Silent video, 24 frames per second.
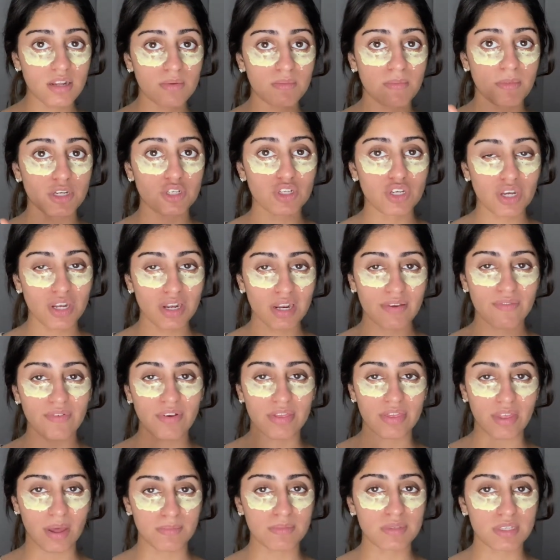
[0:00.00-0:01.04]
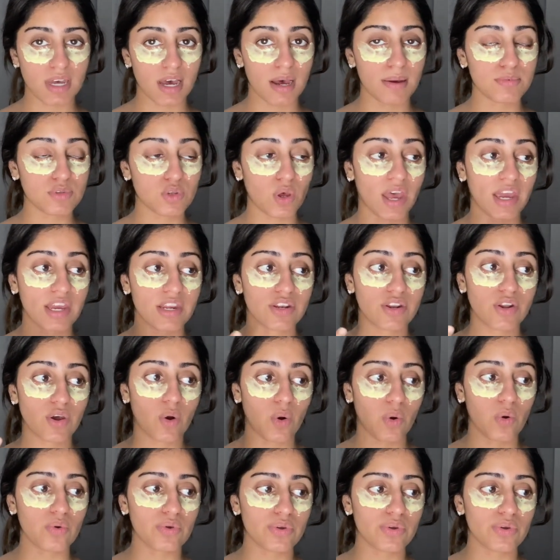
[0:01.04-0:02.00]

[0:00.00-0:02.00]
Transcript: make sure you leave a thumbs up so I know